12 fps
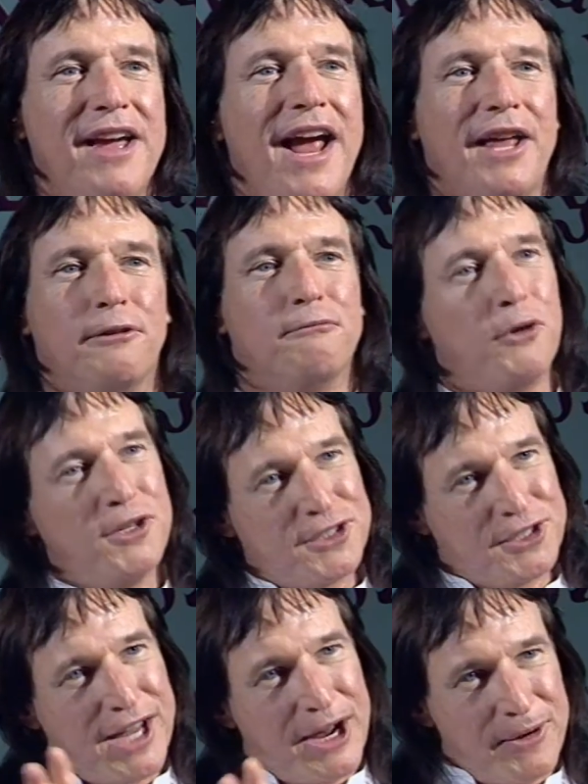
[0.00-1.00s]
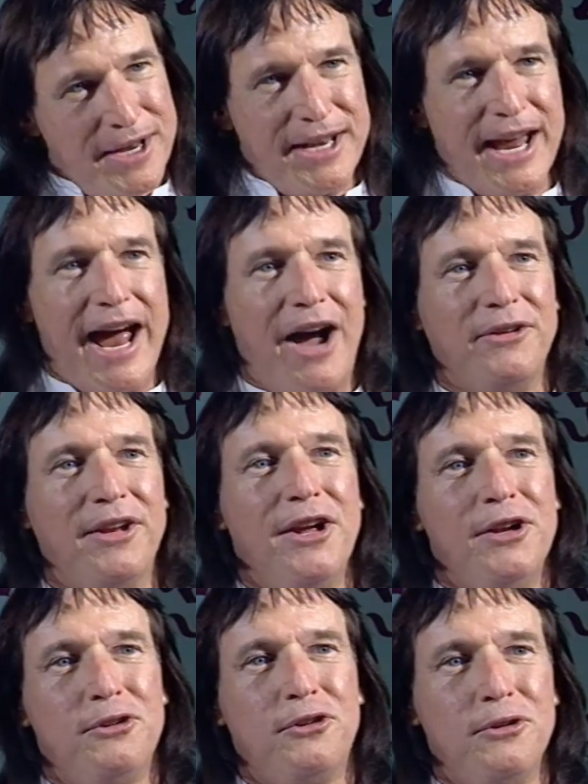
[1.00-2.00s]
and their voices carried down
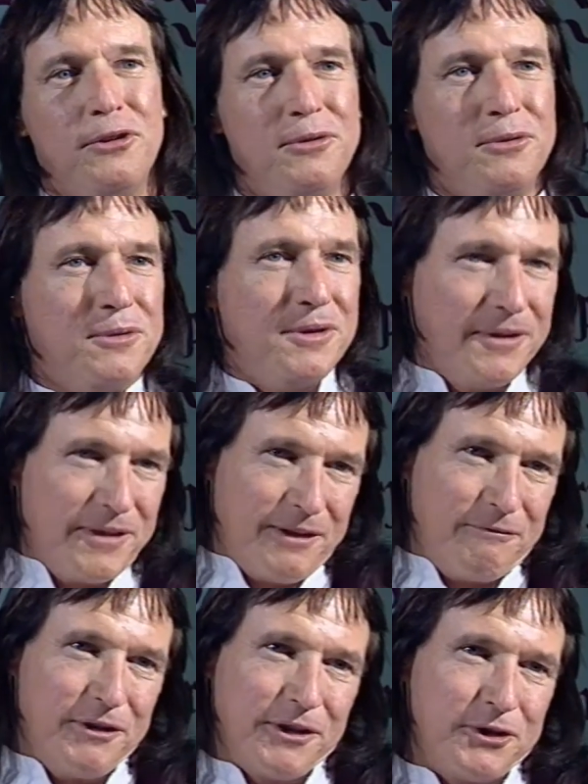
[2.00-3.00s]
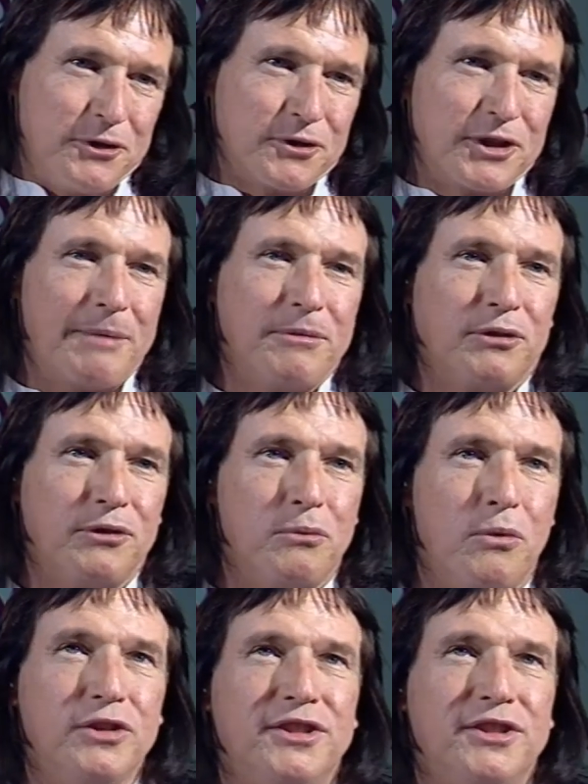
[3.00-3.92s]
to the villagers coming through the woods,